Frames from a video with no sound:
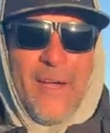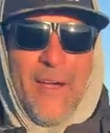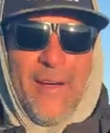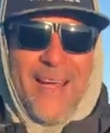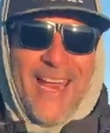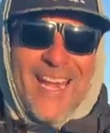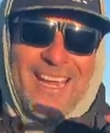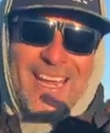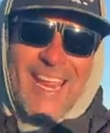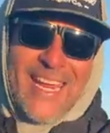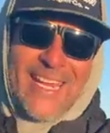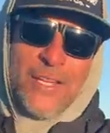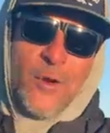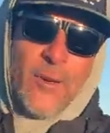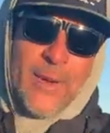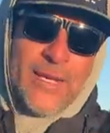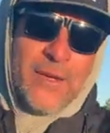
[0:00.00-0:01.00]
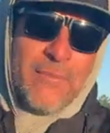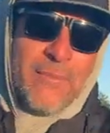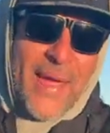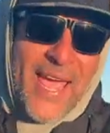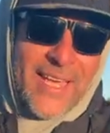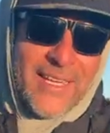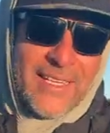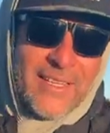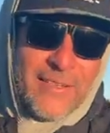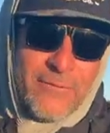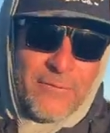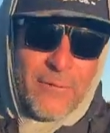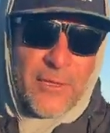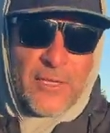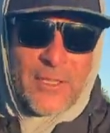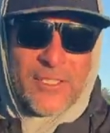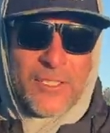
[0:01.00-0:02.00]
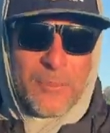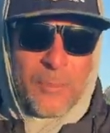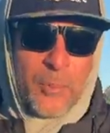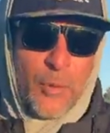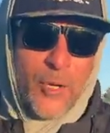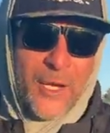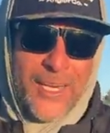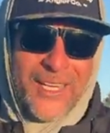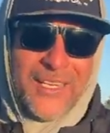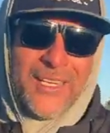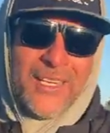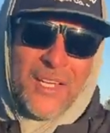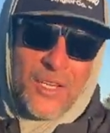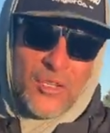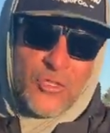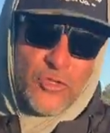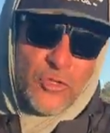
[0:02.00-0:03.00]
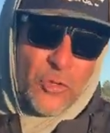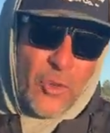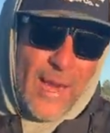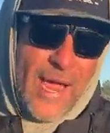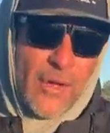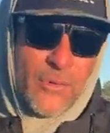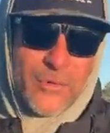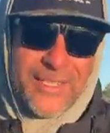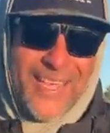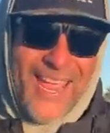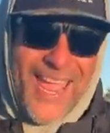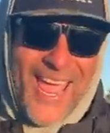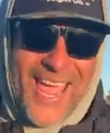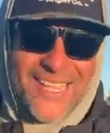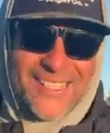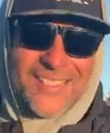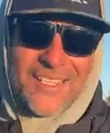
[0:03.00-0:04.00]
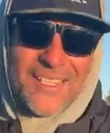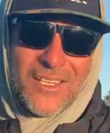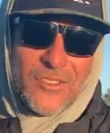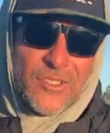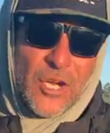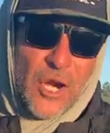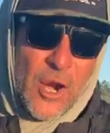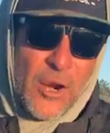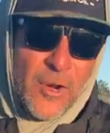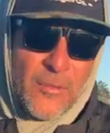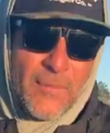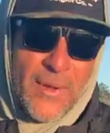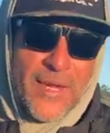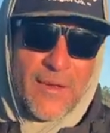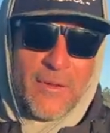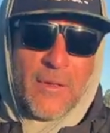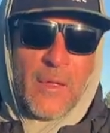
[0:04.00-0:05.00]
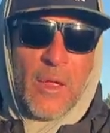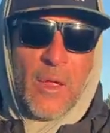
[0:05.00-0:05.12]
are at Lake Cuyamaca for the Spring Trout Cast Tournament